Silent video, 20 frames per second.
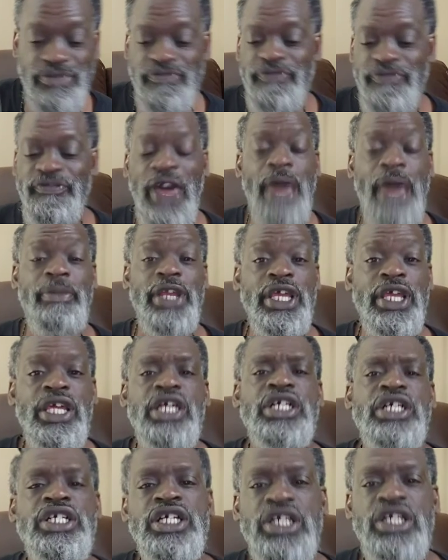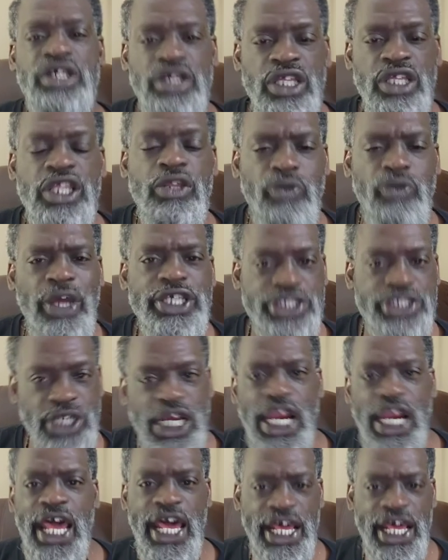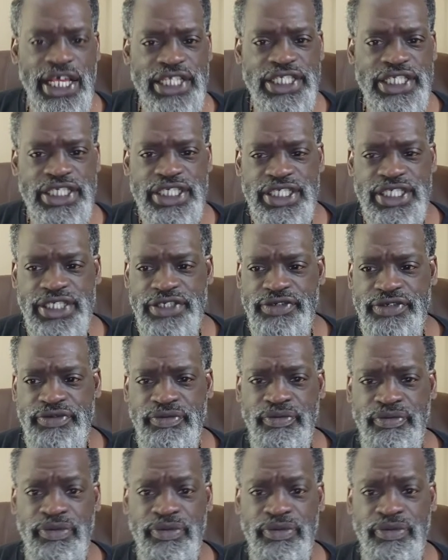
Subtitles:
Family, raise your glass.